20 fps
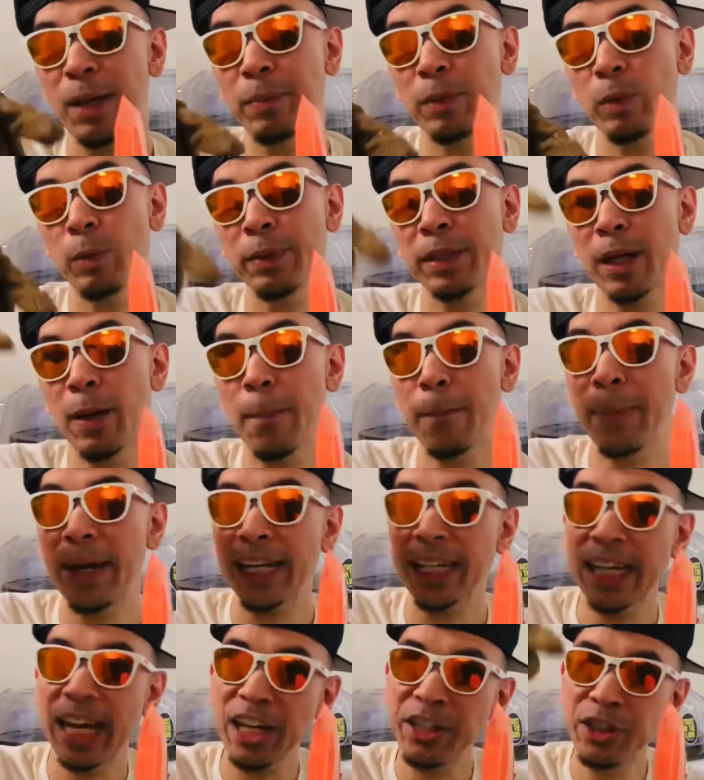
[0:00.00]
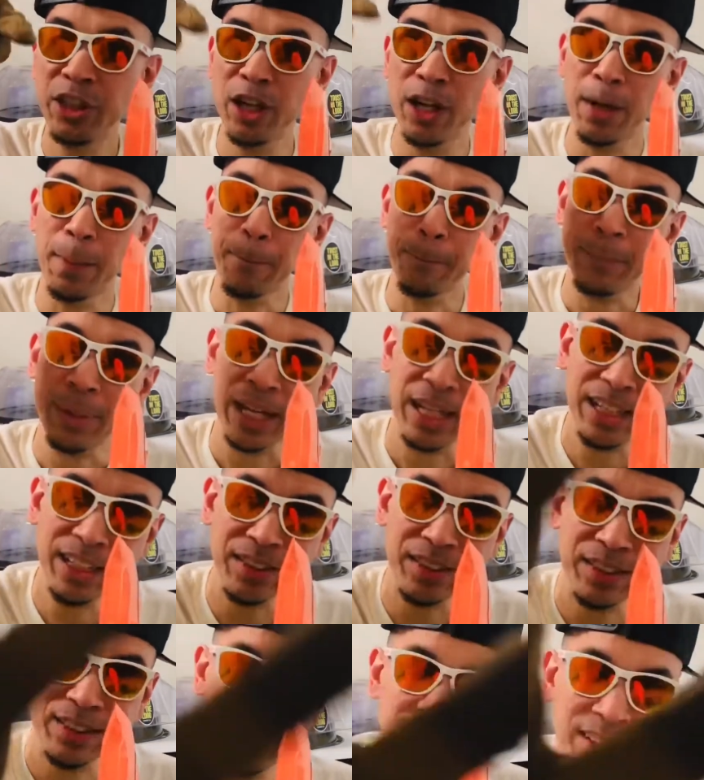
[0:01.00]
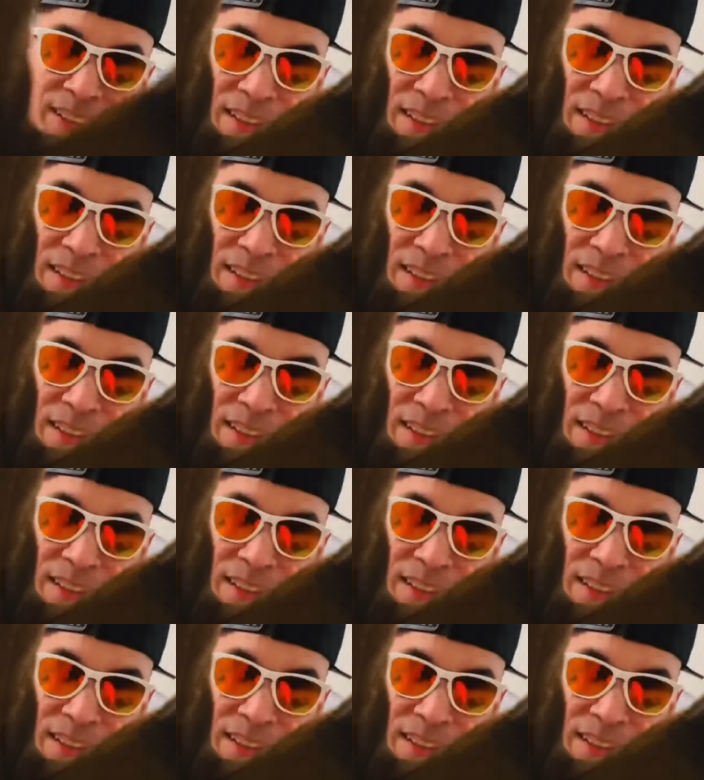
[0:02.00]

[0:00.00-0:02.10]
and we'll be coming back at you. Peace.